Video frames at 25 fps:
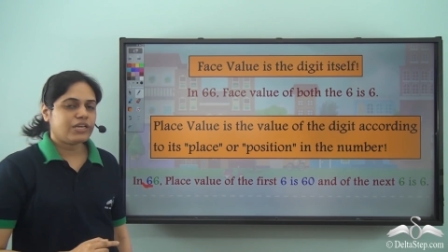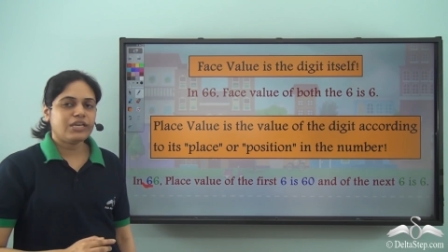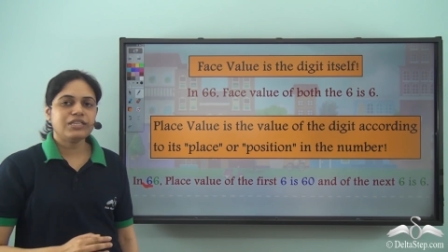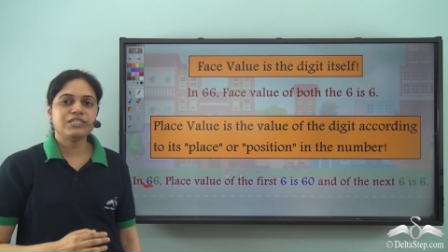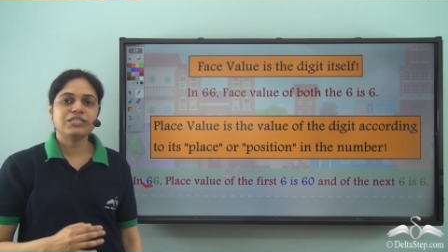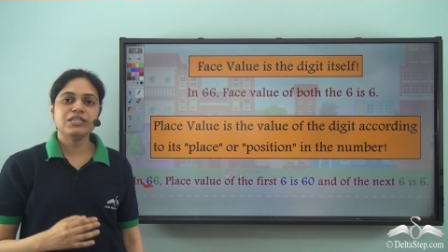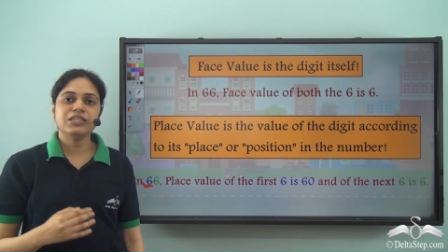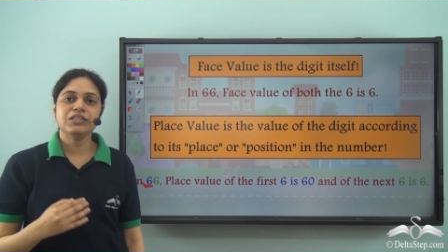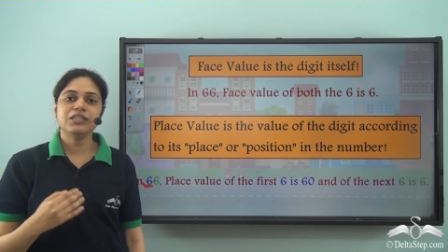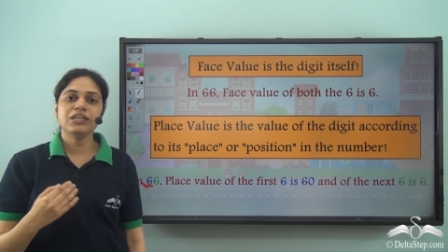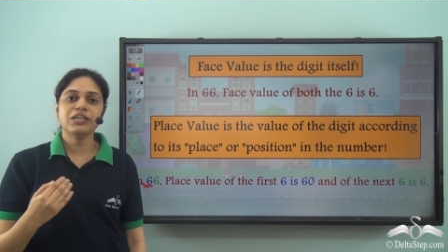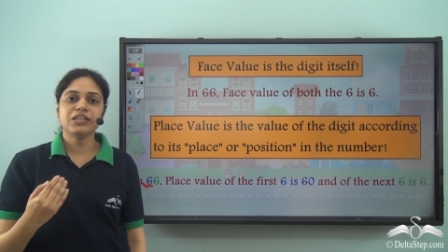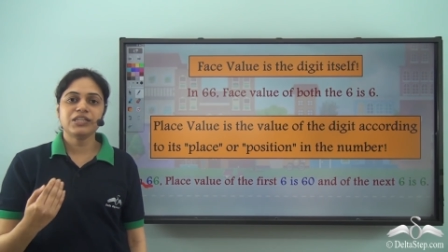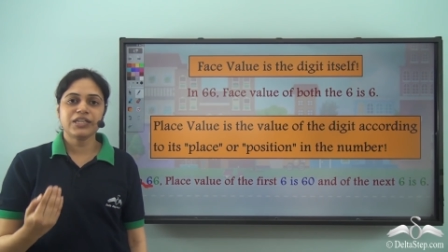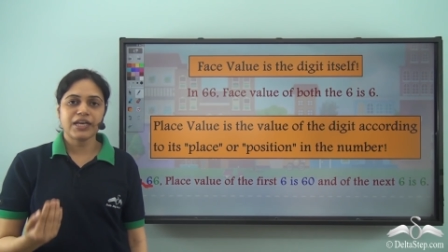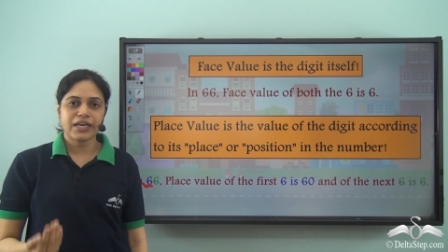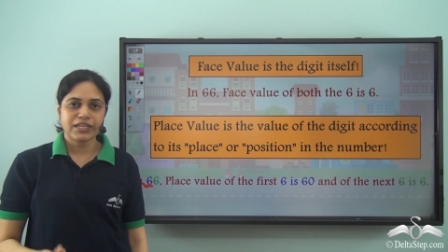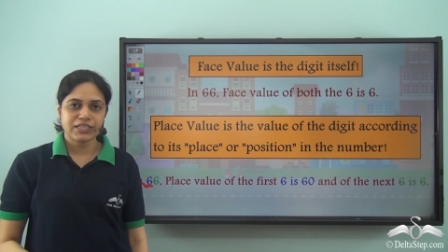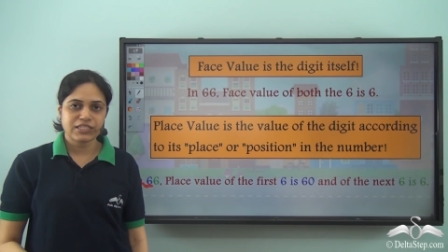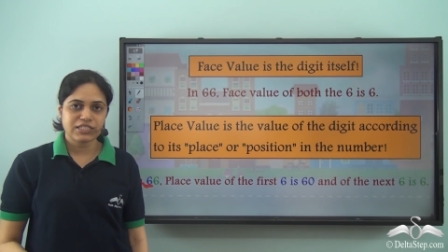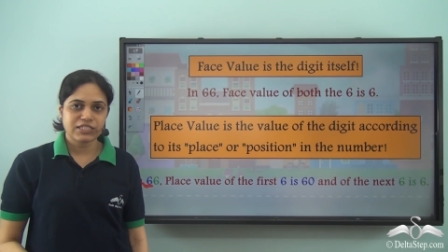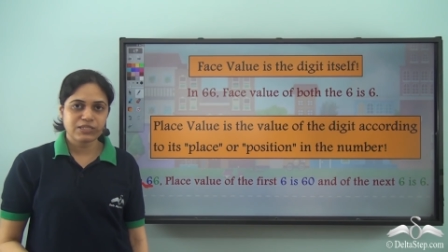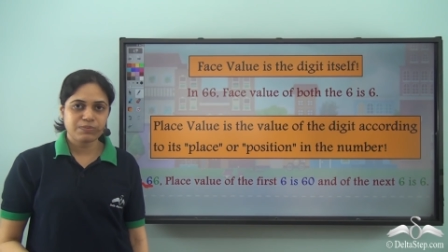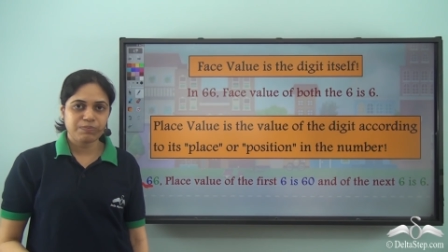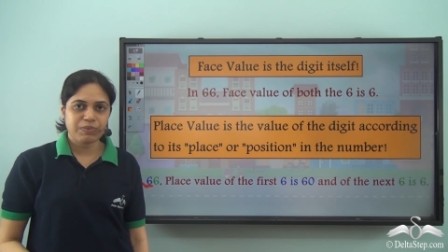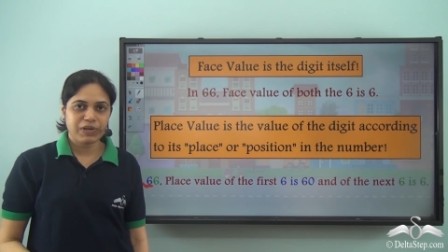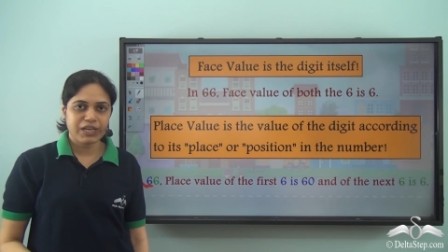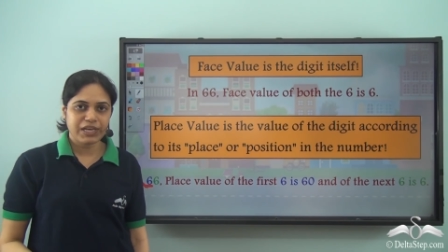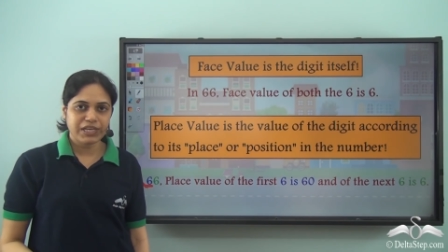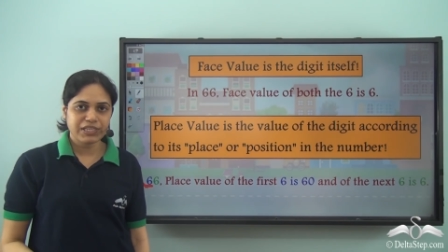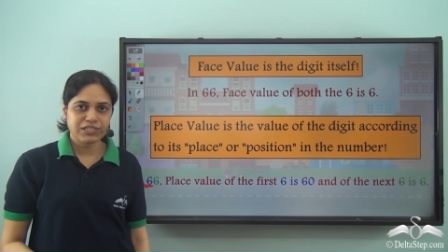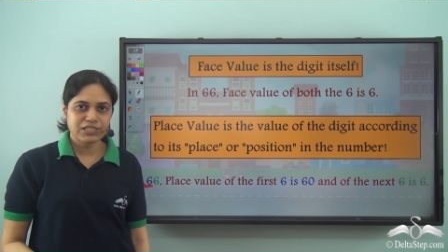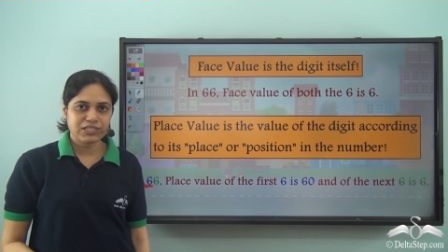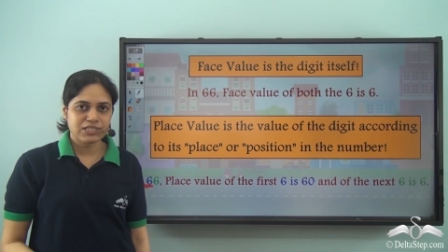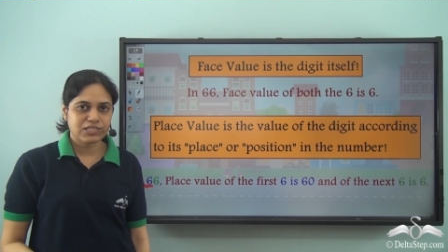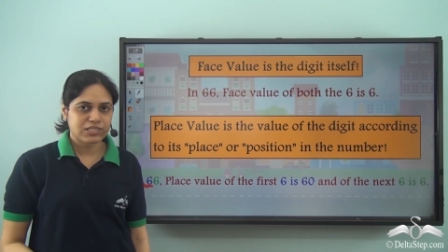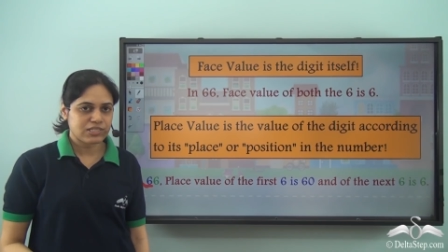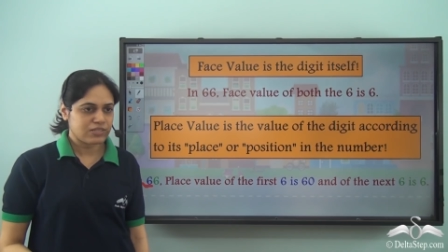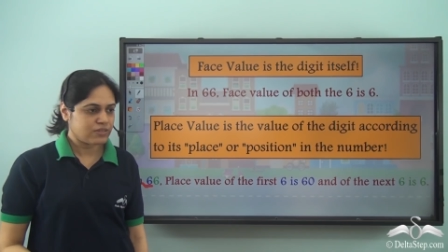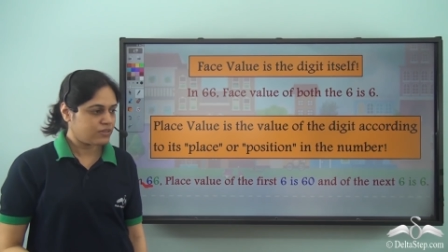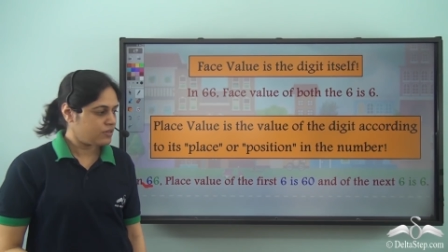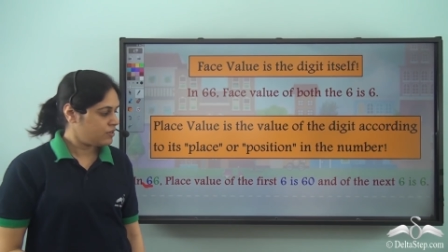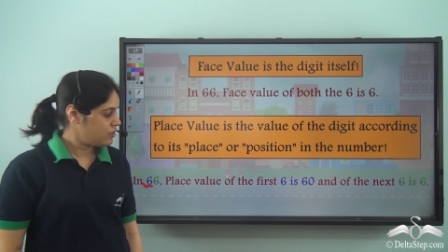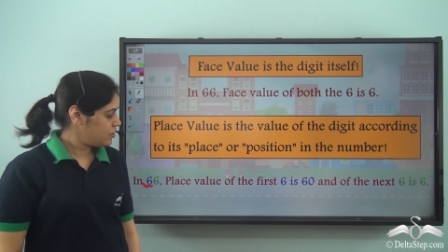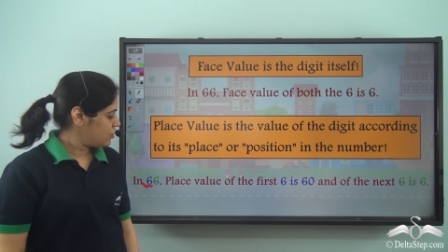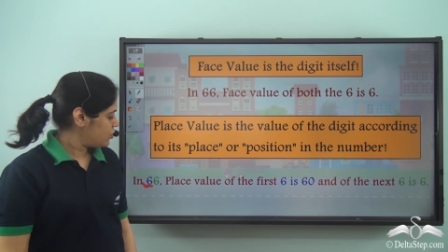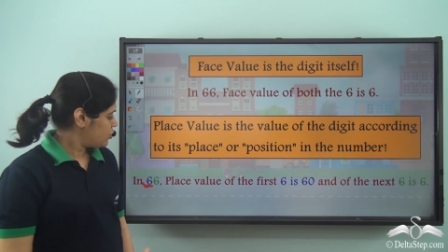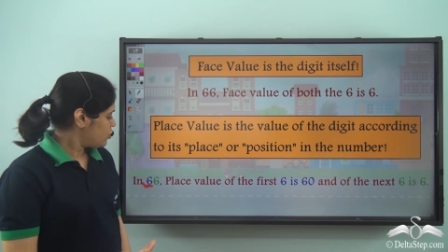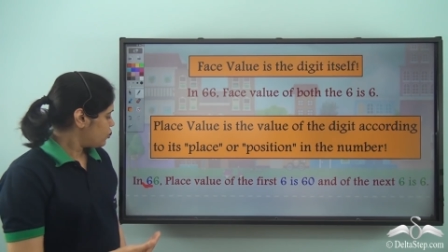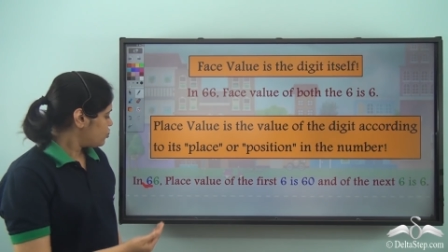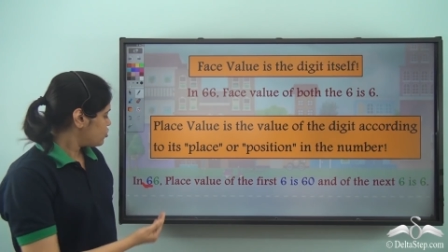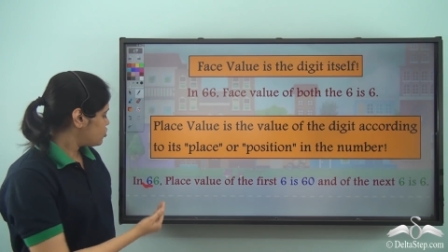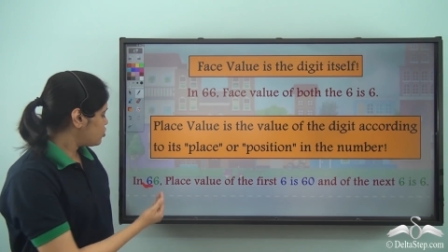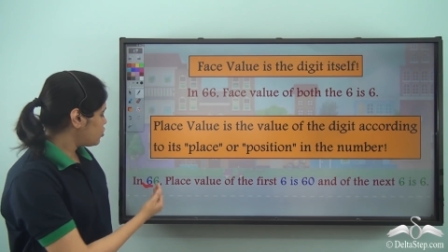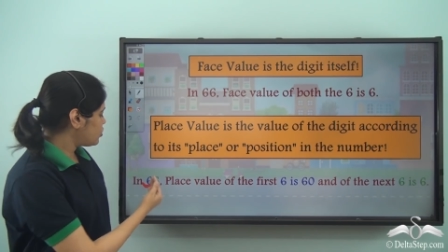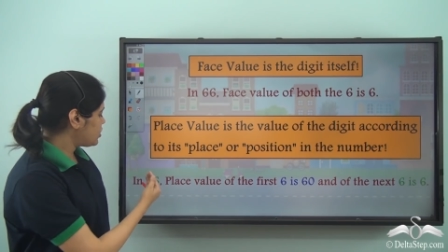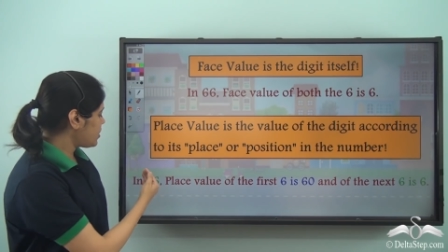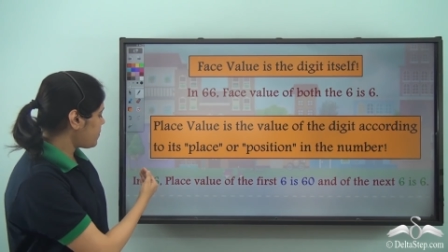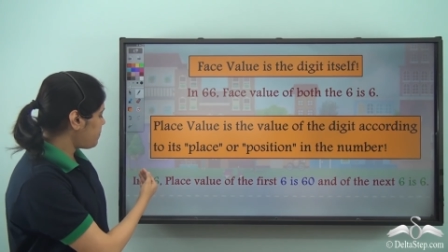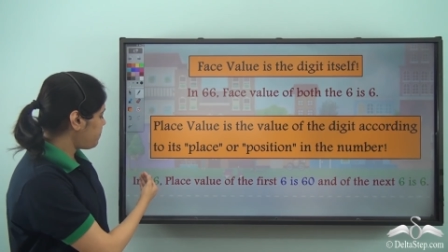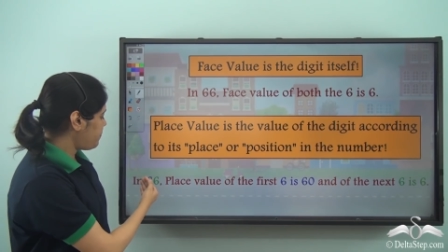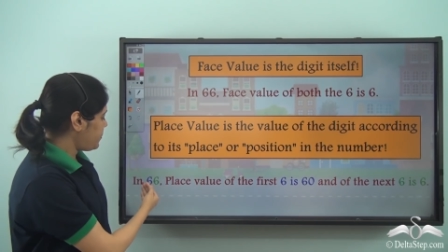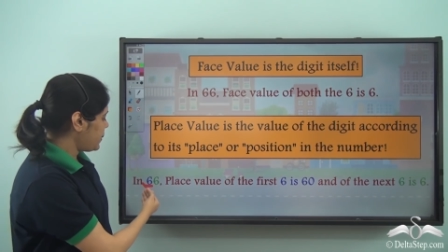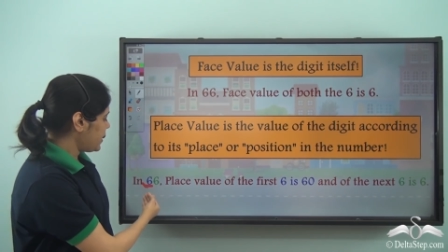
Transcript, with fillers: is in the tens place. So the